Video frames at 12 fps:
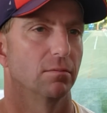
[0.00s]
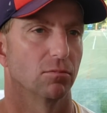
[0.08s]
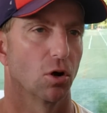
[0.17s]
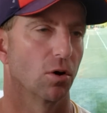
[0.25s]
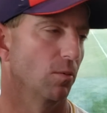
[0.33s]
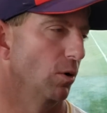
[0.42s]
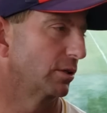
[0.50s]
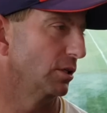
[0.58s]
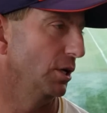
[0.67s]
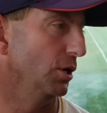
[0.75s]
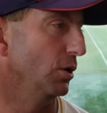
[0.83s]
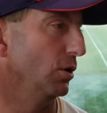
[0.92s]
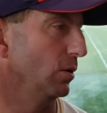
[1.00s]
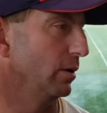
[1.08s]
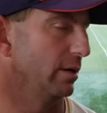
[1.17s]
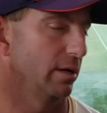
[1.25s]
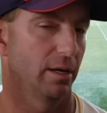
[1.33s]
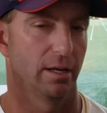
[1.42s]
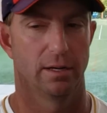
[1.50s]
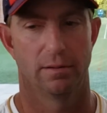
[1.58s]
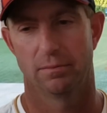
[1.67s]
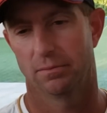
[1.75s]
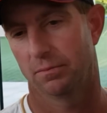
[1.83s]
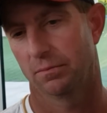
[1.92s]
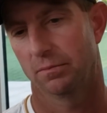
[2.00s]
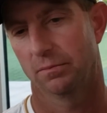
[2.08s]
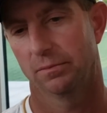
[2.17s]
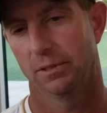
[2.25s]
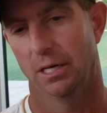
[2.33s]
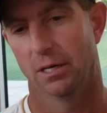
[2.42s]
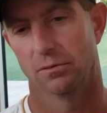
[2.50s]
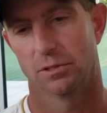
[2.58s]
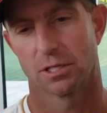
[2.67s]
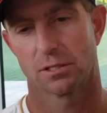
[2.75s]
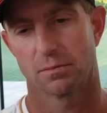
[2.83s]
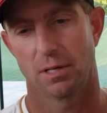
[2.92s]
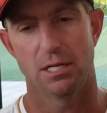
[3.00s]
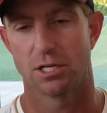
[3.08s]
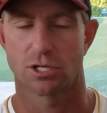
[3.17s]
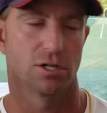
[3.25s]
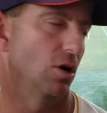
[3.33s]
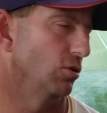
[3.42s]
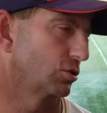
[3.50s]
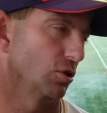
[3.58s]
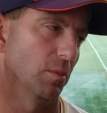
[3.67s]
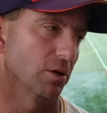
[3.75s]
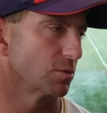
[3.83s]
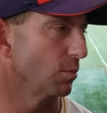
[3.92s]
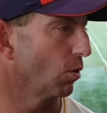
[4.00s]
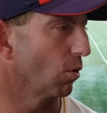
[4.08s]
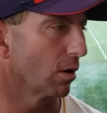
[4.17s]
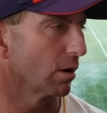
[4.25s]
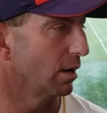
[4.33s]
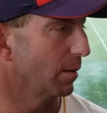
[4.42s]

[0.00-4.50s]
learning what to do, and, and you know, just he just knows so much more.